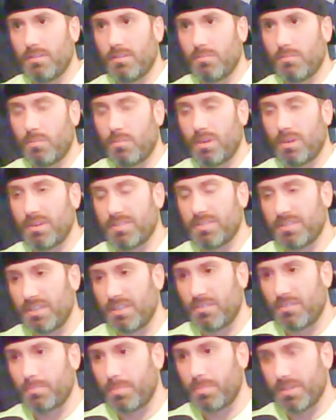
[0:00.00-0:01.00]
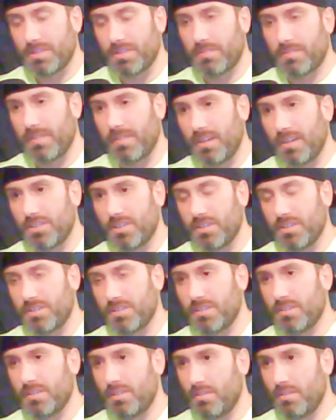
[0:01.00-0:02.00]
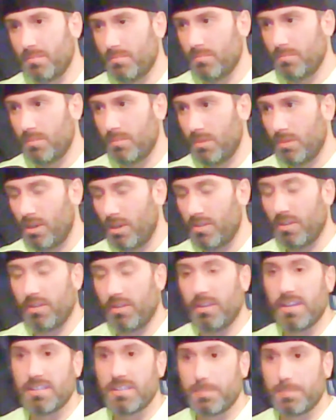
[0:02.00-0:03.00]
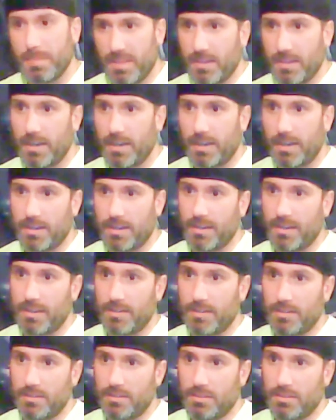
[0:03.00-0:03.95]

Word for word: Whereas self-preservations are the least peacocky.